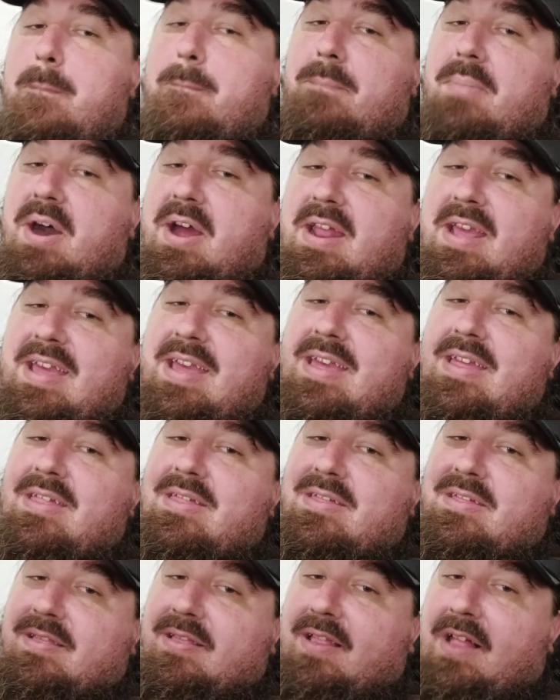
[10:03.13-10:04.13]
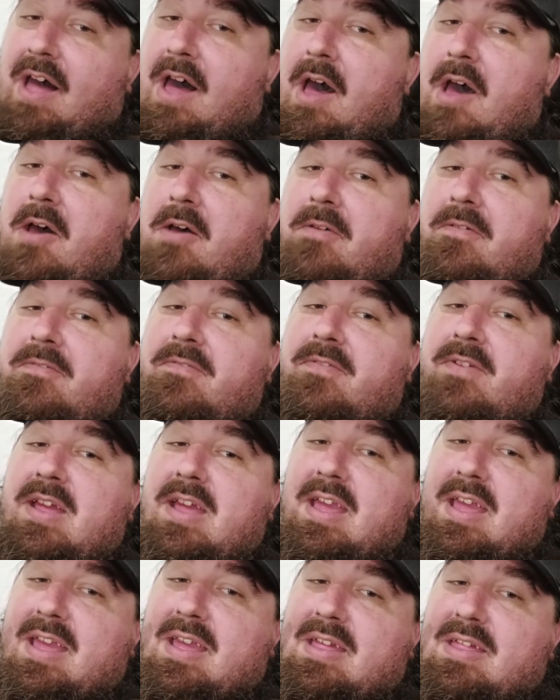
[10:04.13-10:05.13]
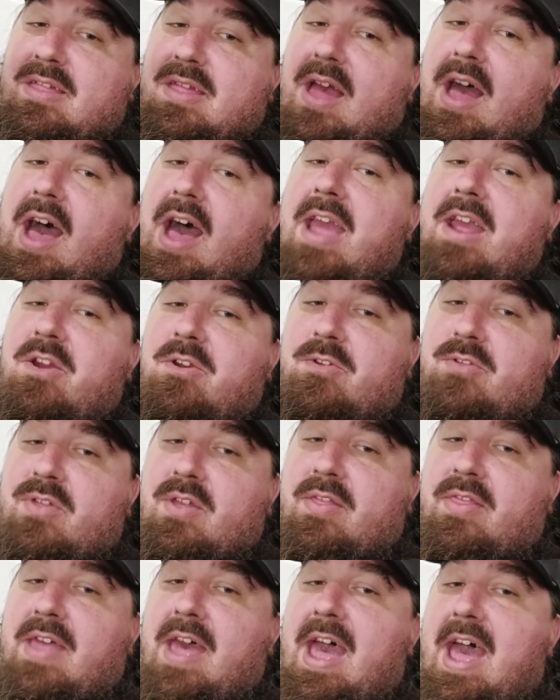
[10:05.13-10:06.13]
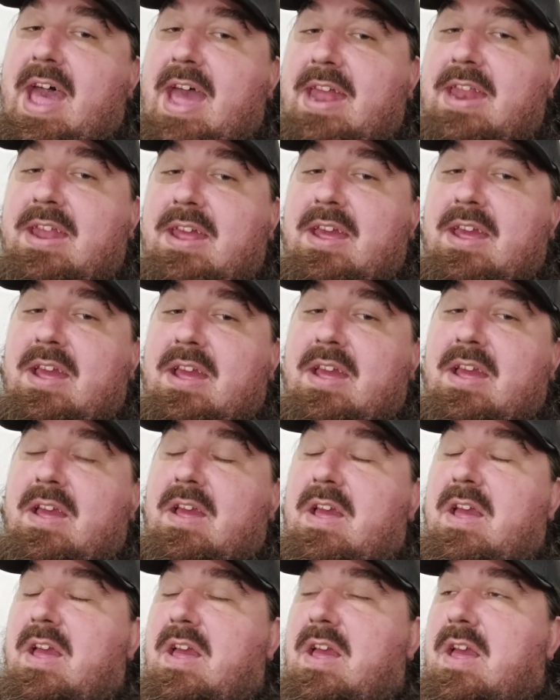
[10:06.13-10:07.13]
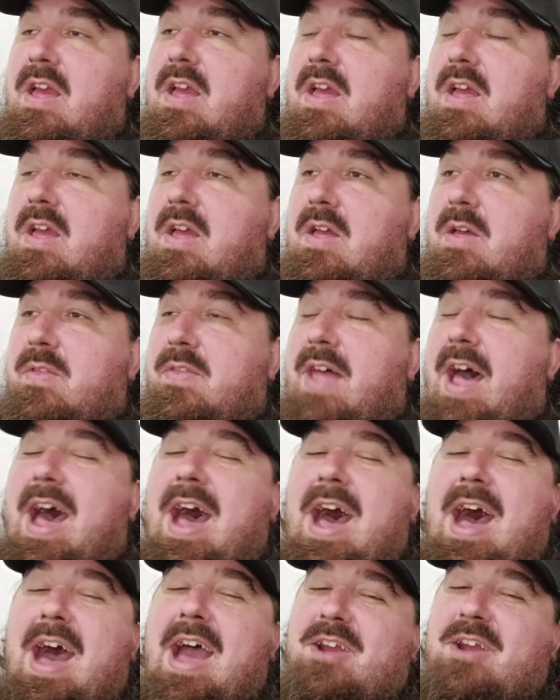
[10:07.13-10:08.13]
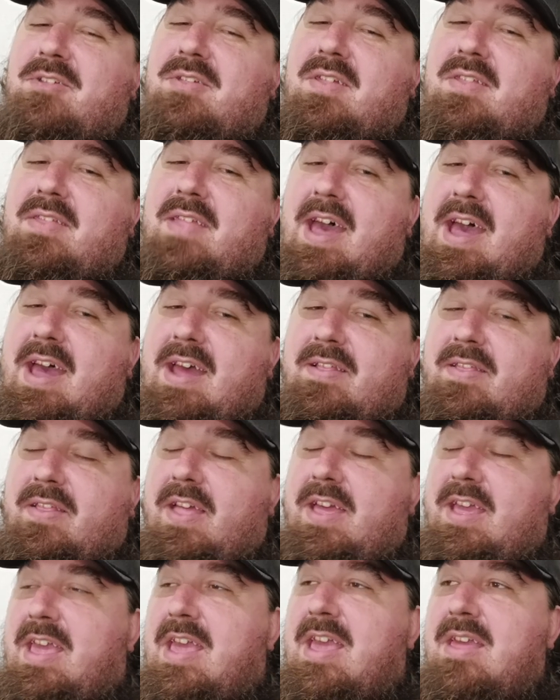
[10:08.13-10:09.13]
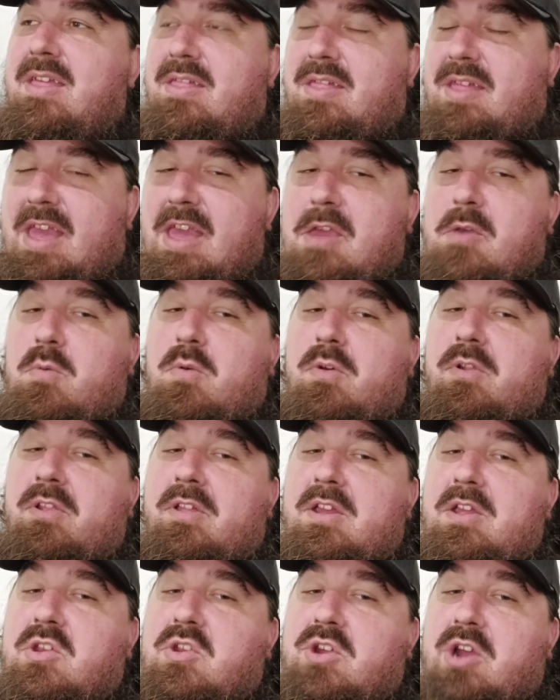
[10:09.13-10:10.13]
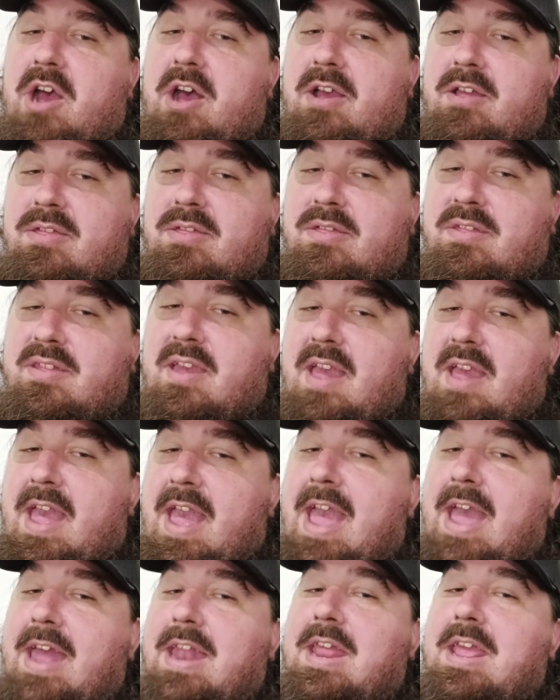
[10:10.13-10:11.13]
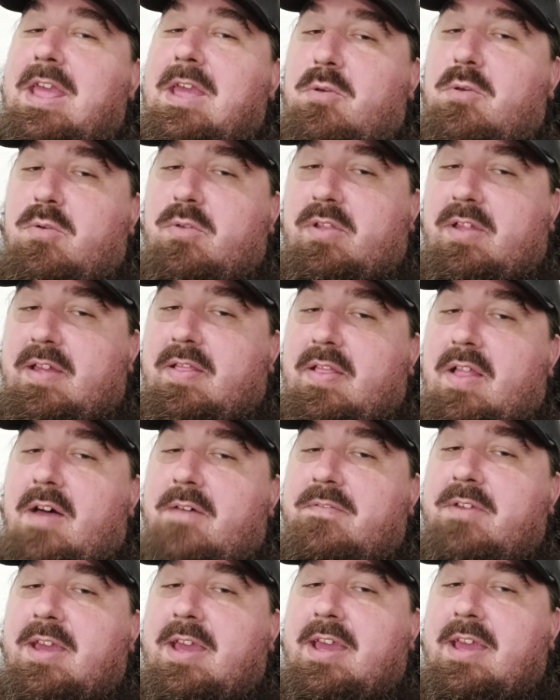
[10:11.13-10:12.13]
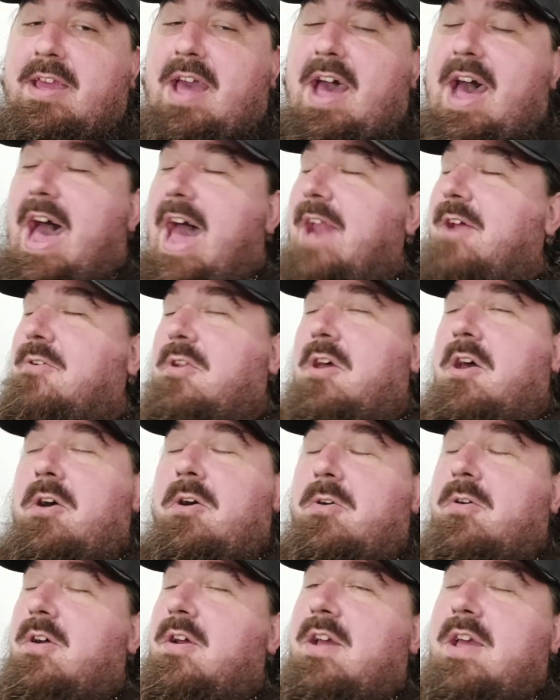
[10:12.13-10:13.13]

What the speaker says: But his love is higher than that. Not higher than that. Like, he's equally just and equally loving. I don't know.